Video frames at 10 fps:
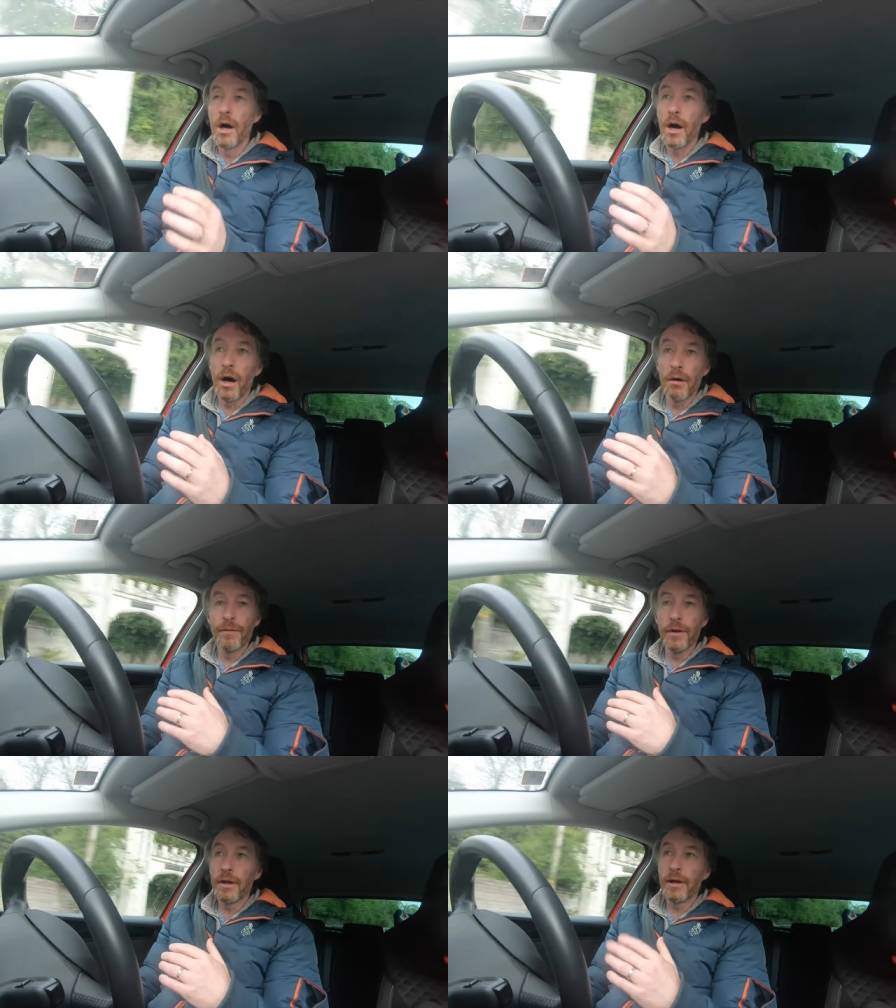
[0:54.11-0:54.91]
of
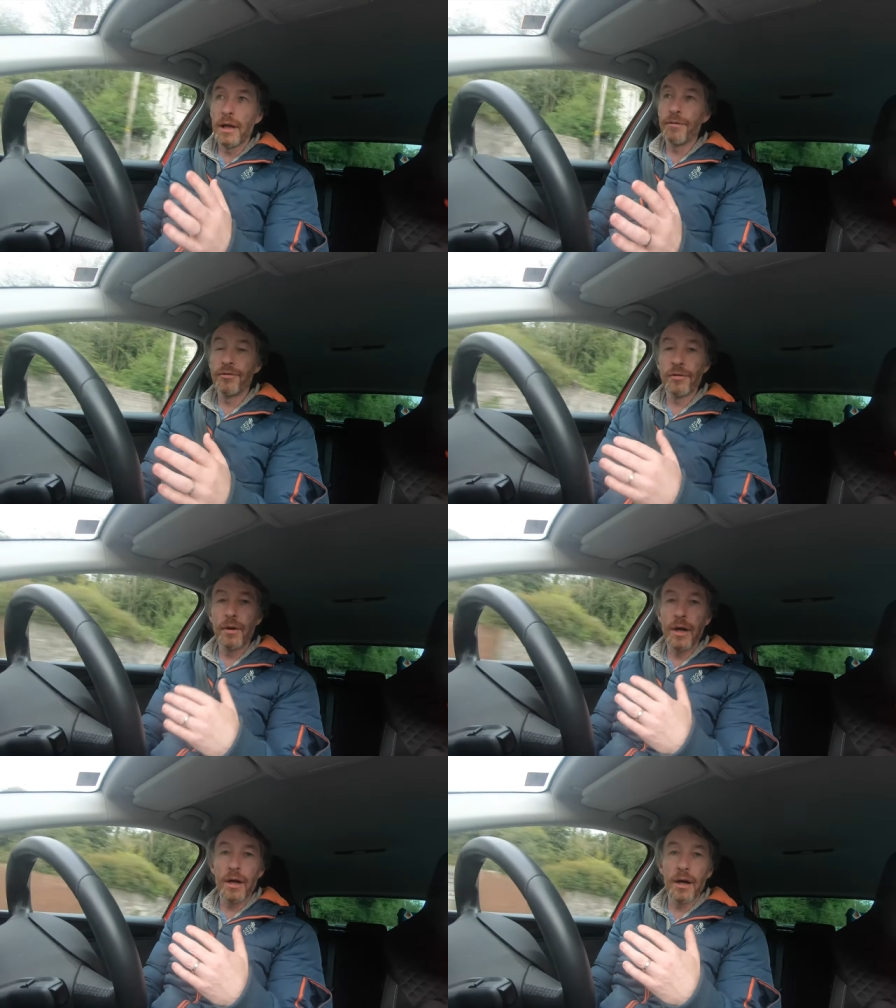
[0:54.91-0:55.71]
the cliffs,
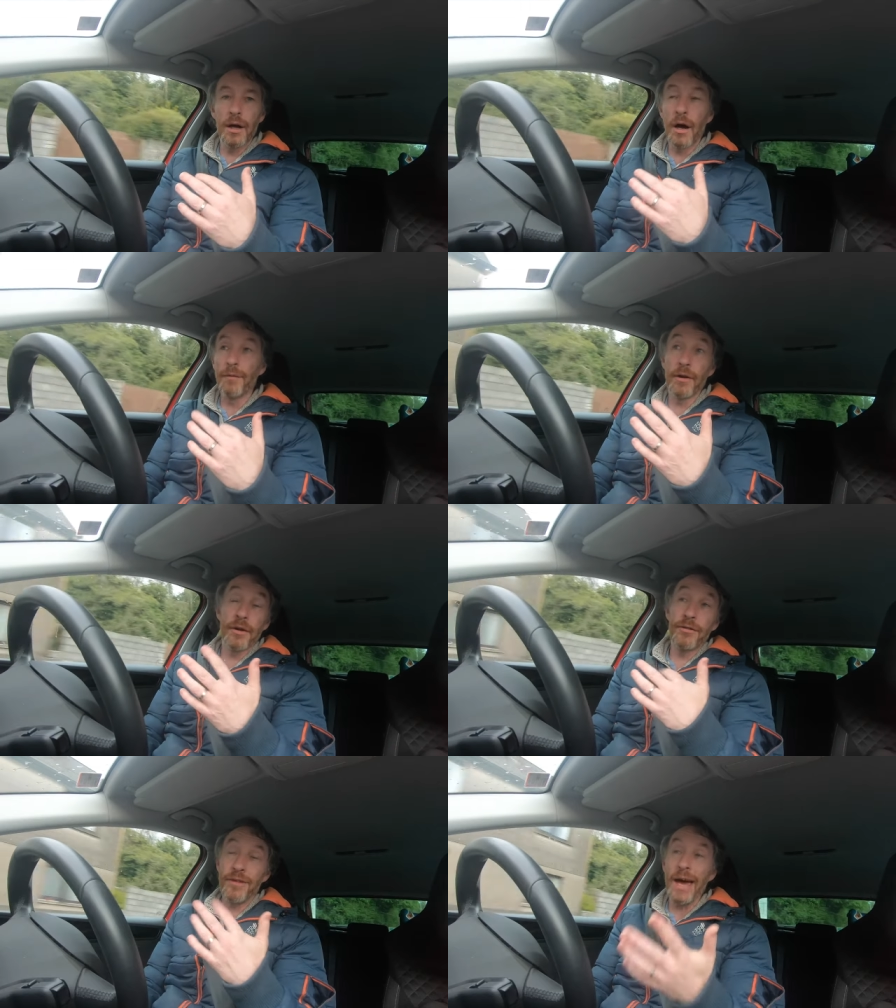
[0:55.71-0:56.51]
of the
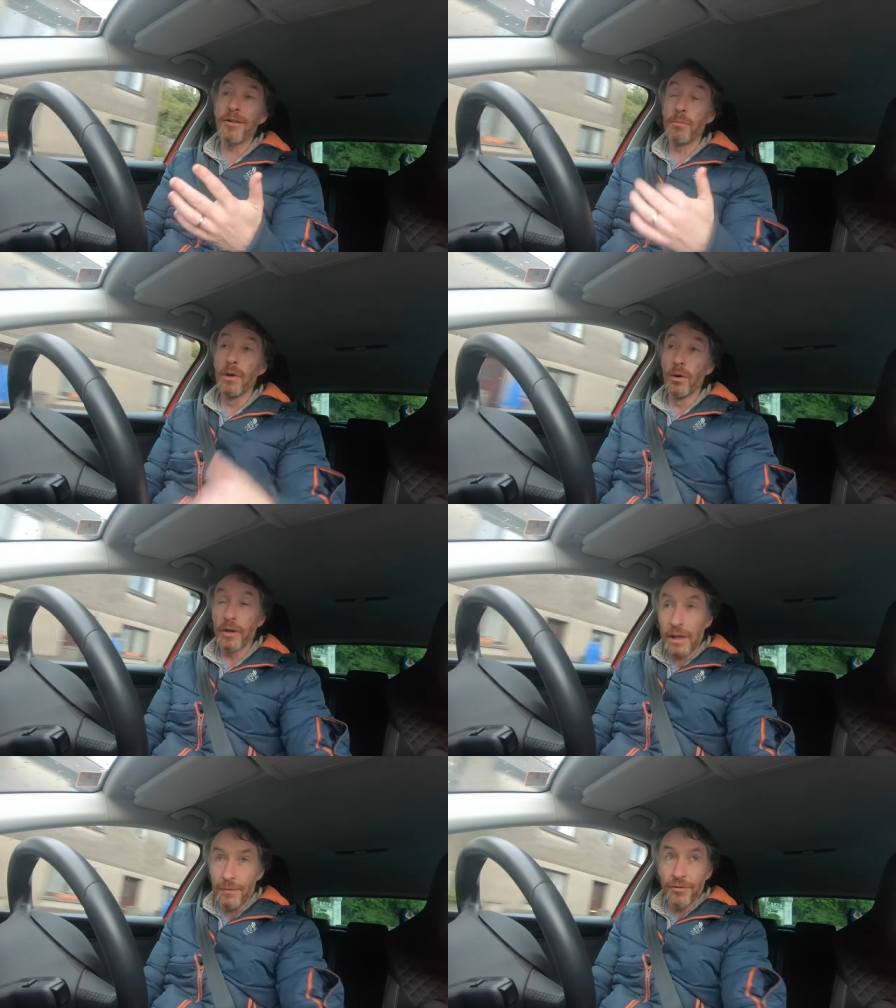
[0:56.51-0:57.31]
stacks below the
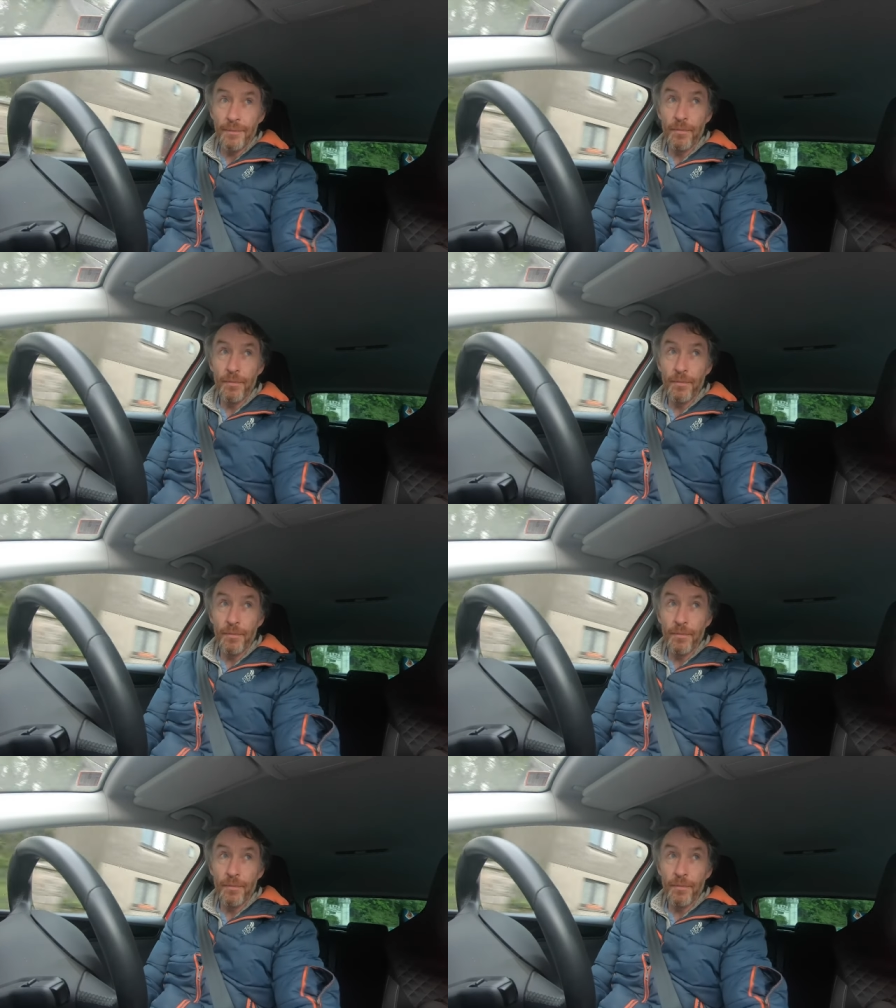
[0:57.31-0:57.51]
cliffs.